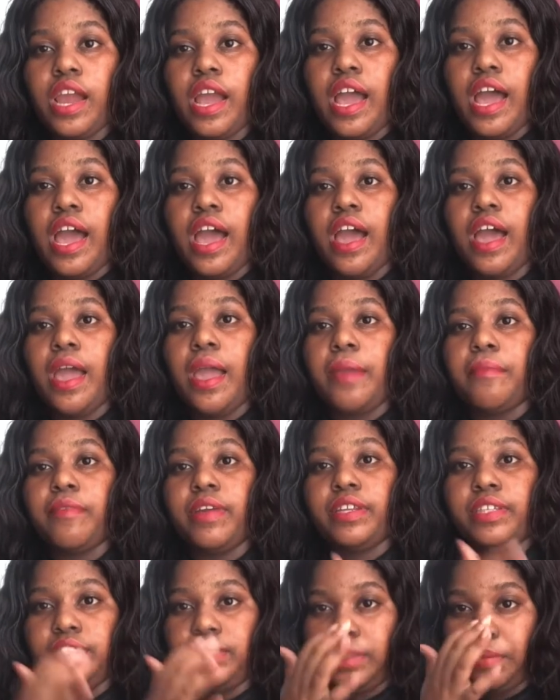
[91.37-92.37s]
I'm
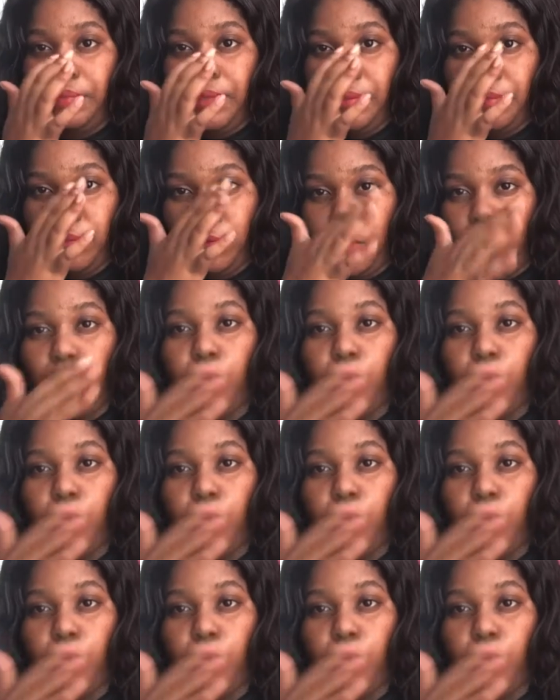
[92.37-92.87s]
ready to be more